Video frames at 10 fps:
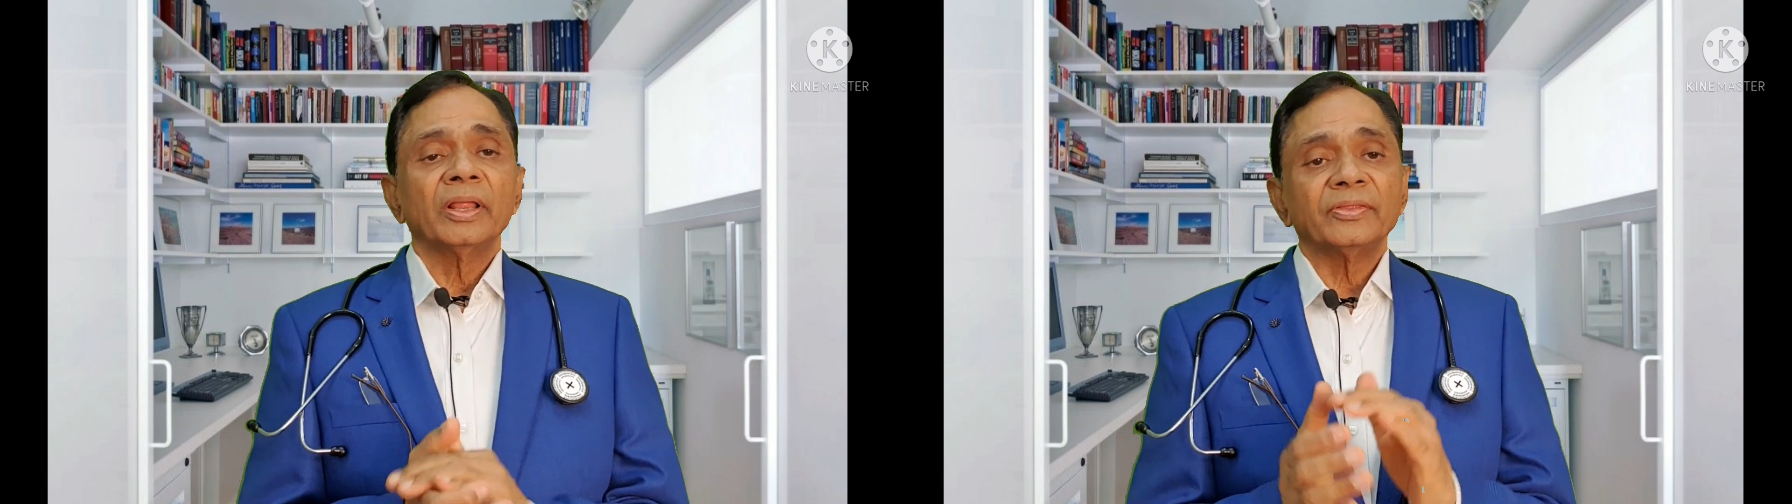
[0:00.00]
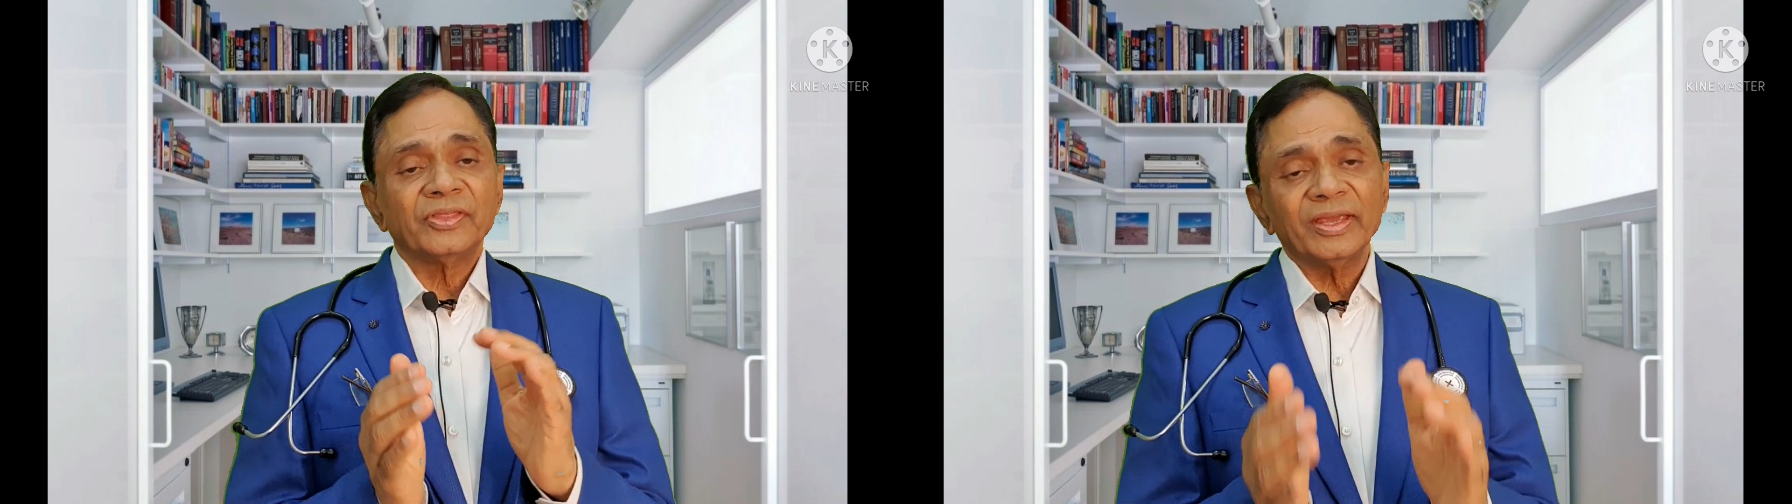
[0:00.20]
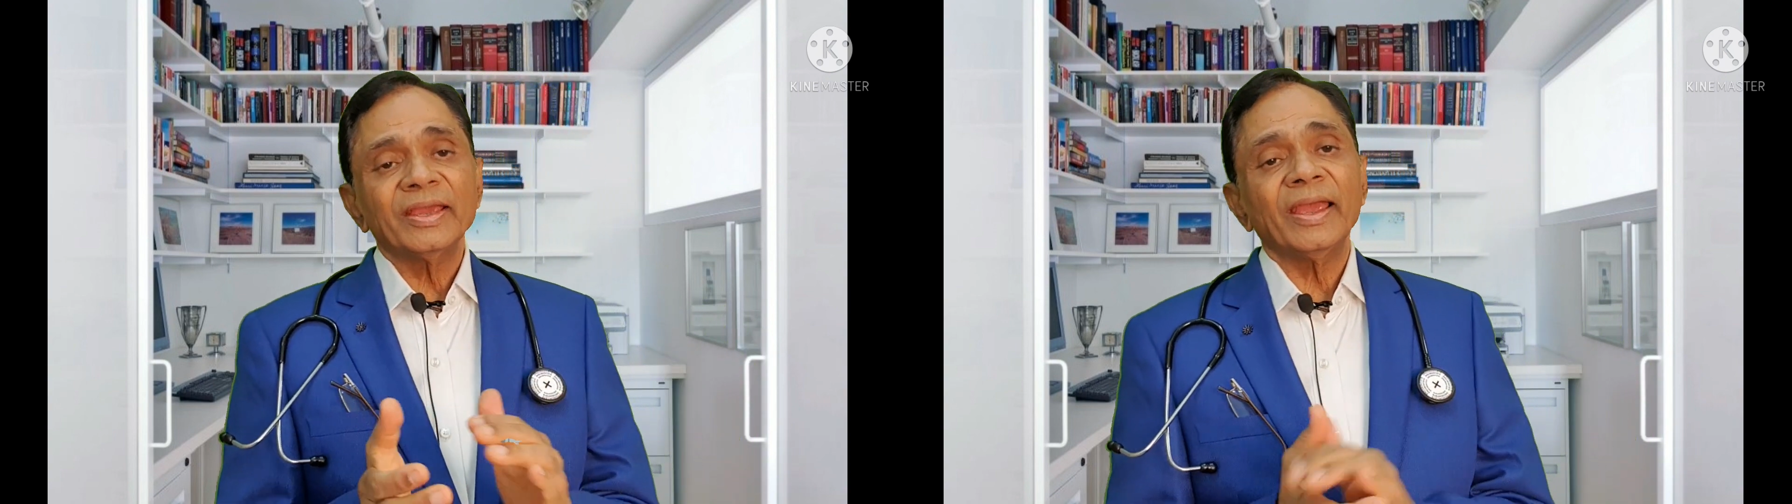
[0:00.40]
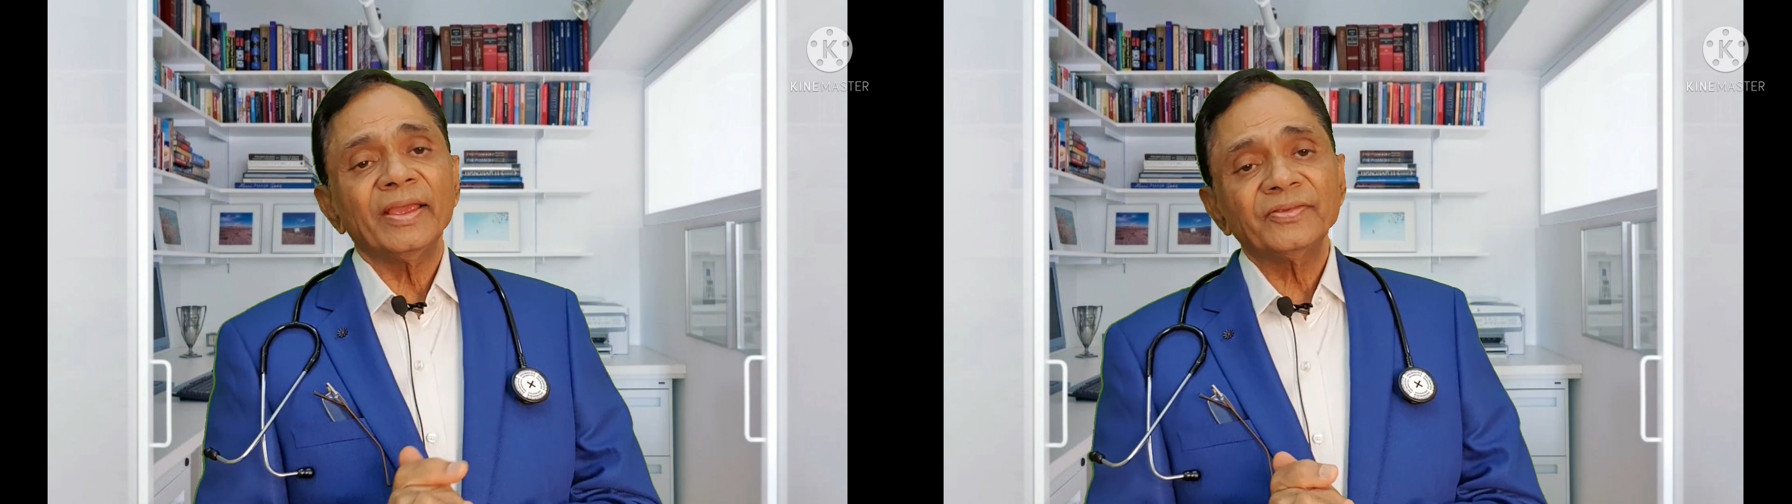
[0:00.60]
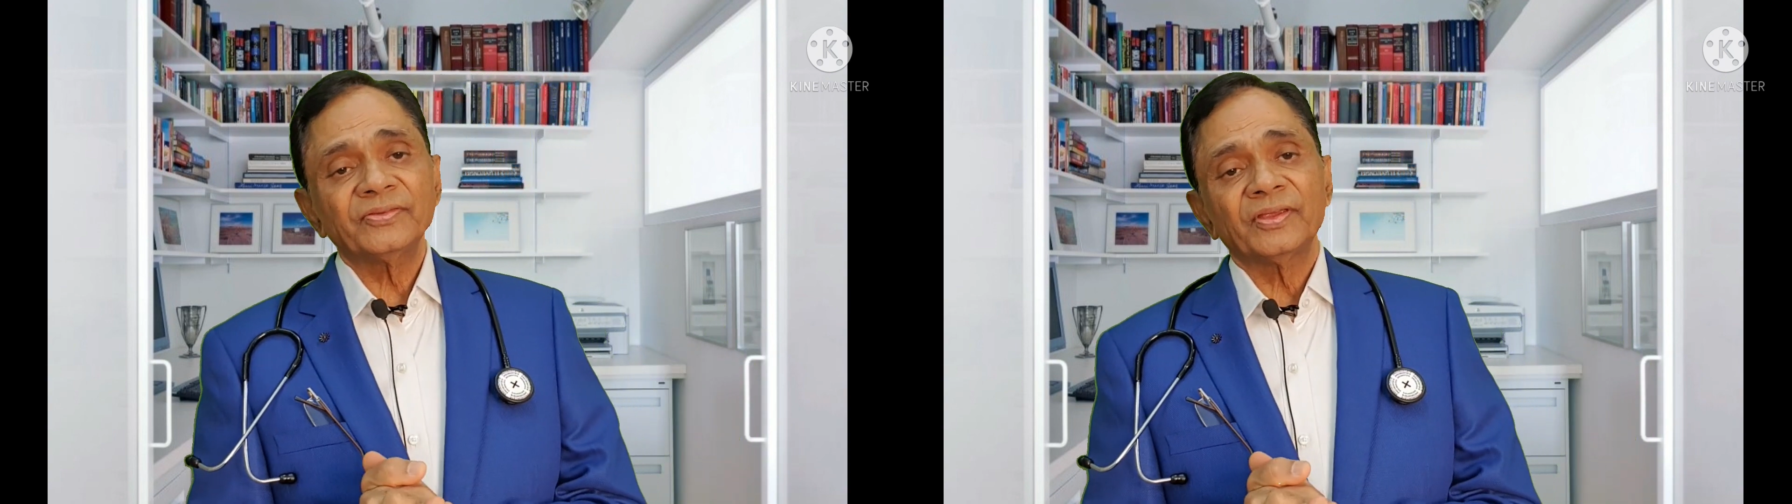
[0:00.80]
The thing
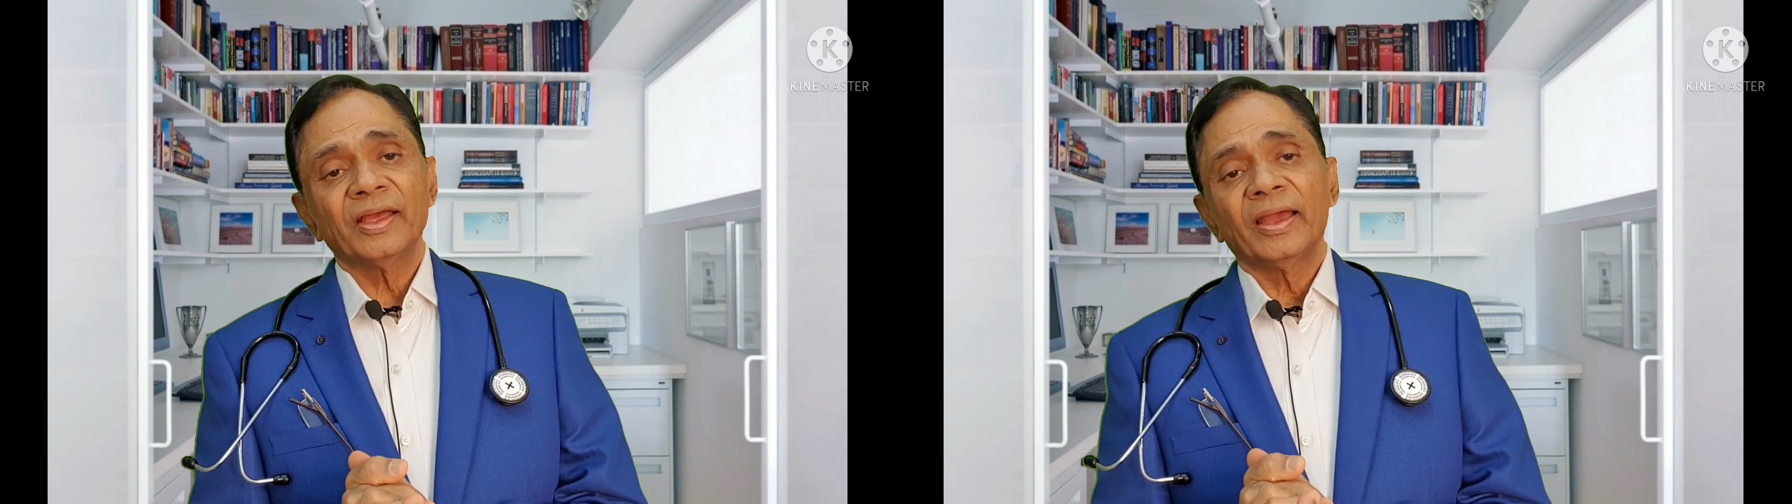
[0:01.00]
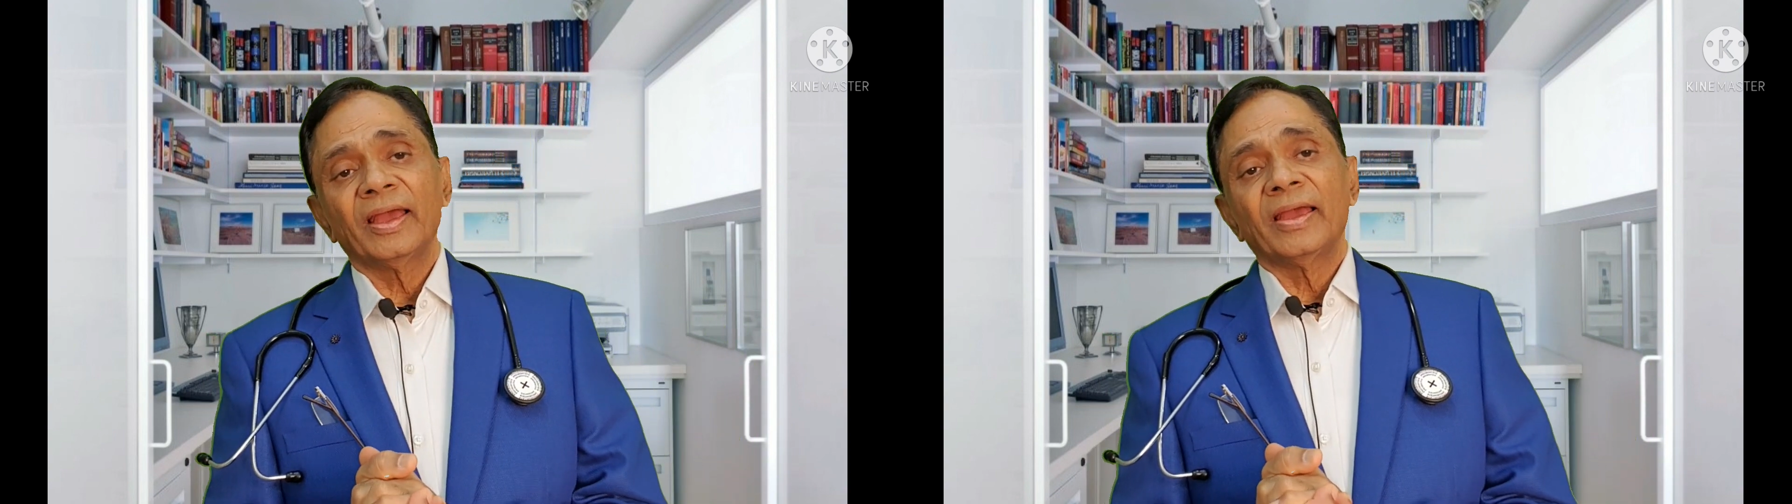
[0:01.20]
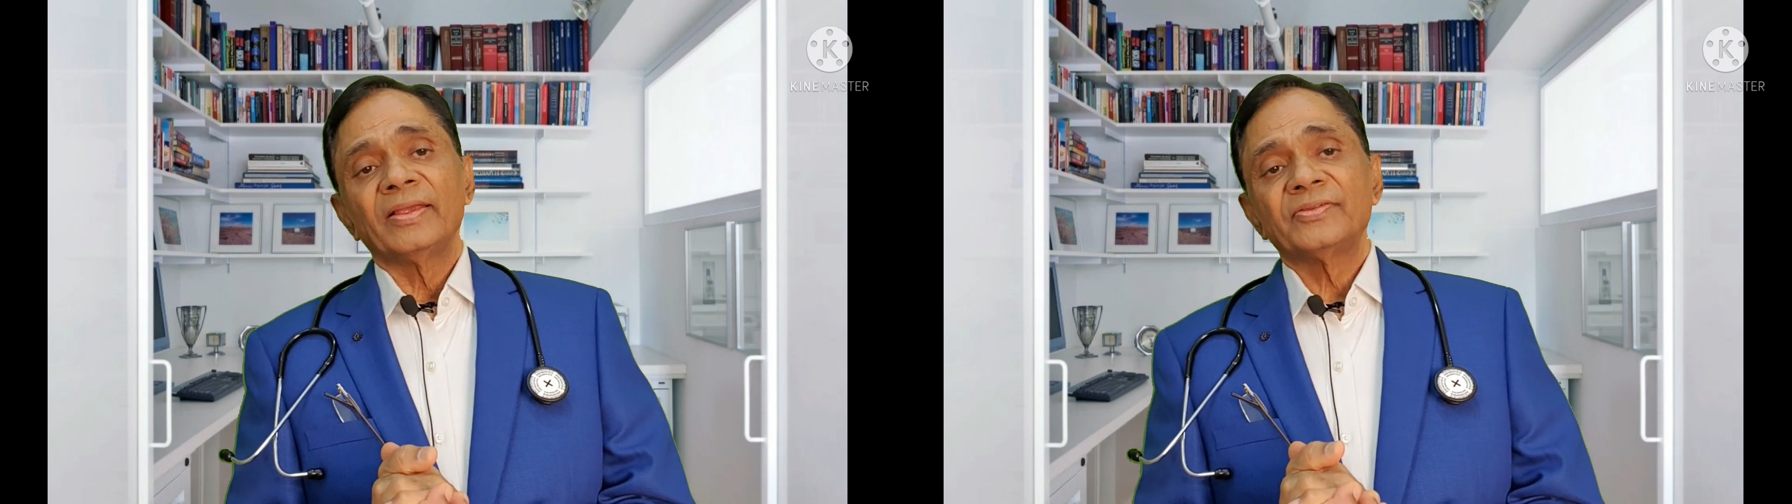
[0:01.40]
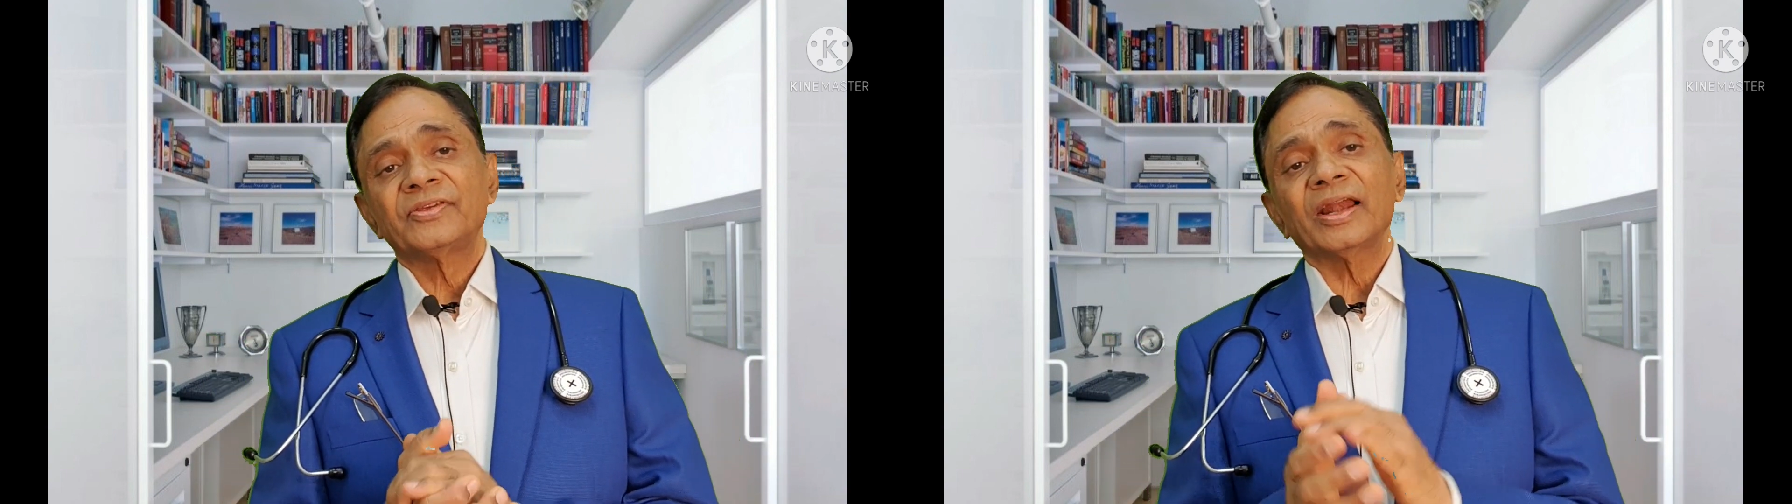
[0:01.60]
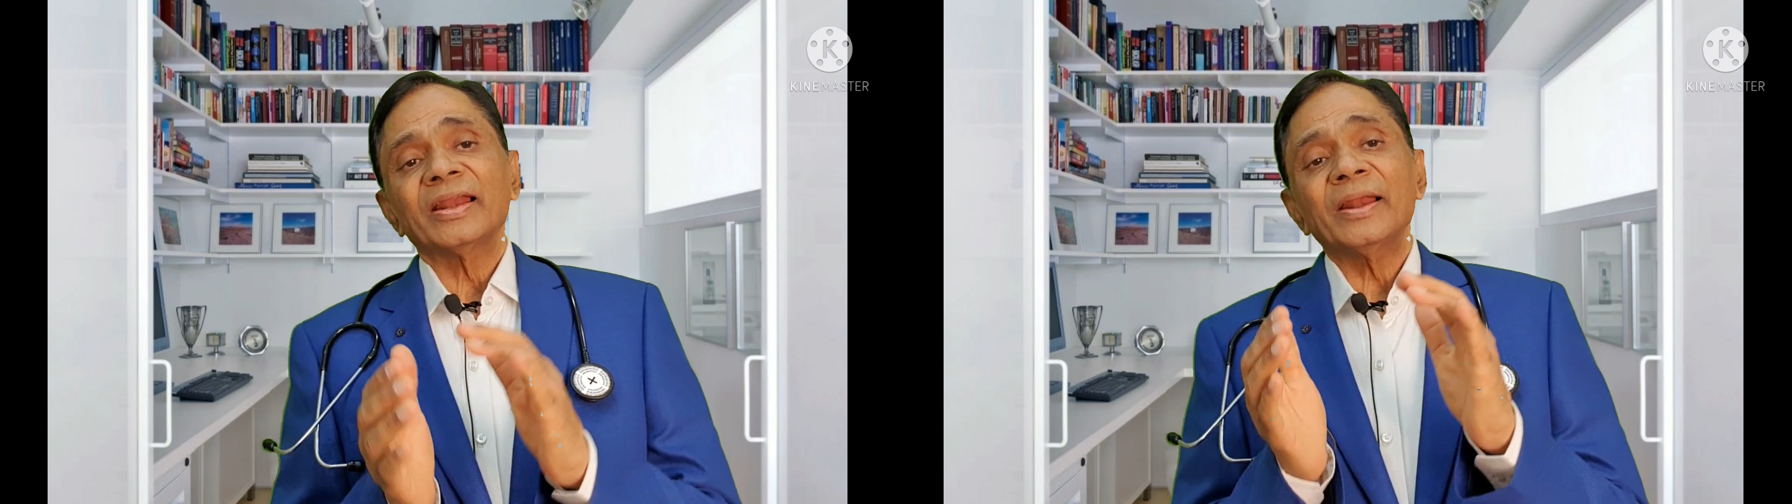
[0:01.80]
is,
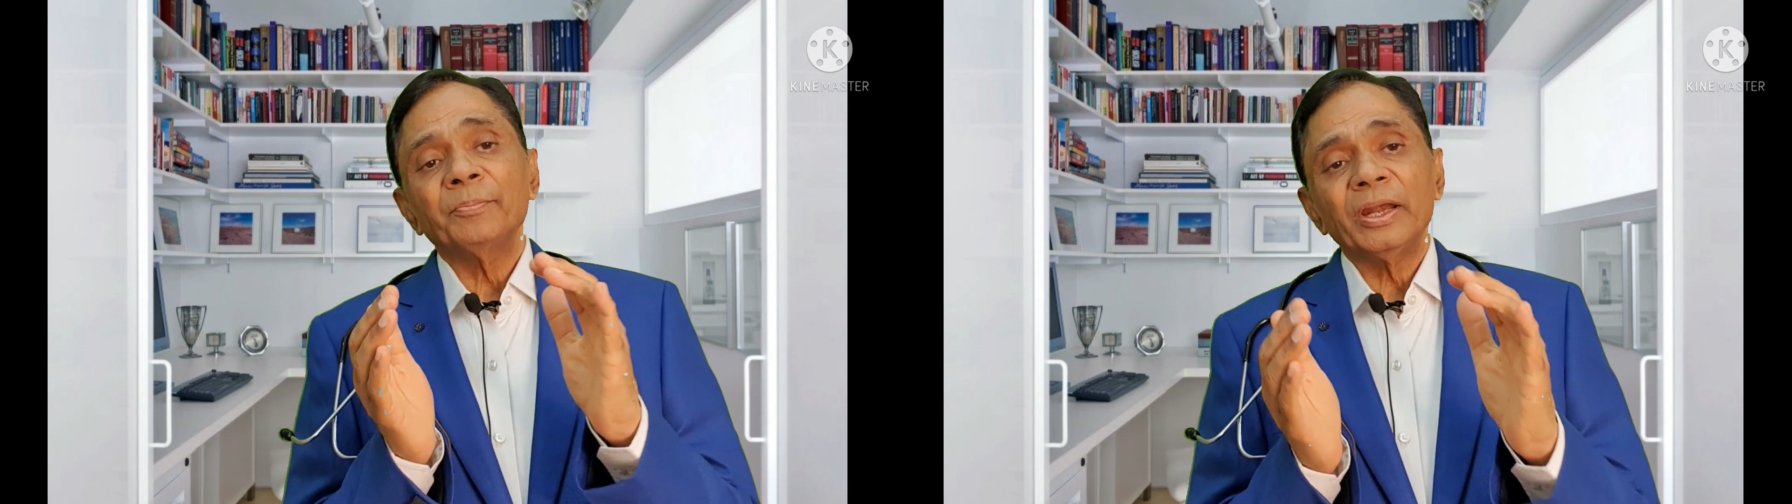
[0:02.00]
children